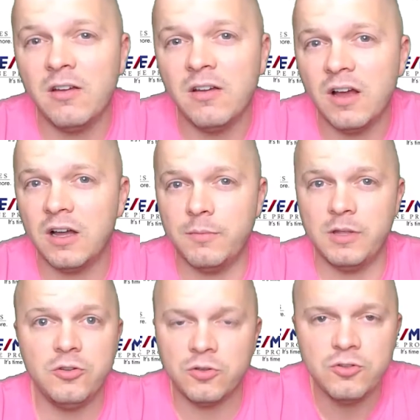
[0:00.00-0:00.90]
And
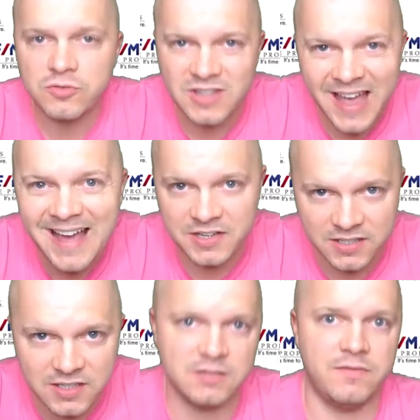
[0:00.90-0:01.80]
you can use that to
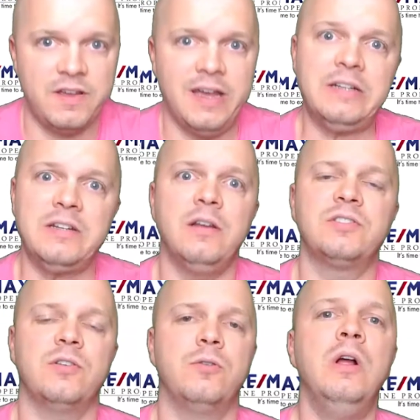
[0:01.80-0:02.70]
disinfect.
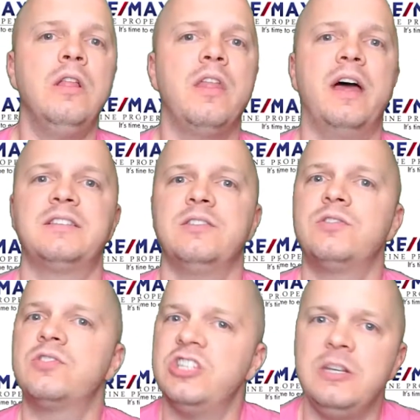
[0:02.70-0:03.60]
So that's a
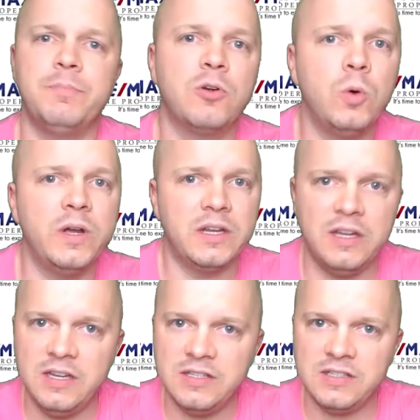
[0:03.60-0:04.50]
cheap, quick, easy,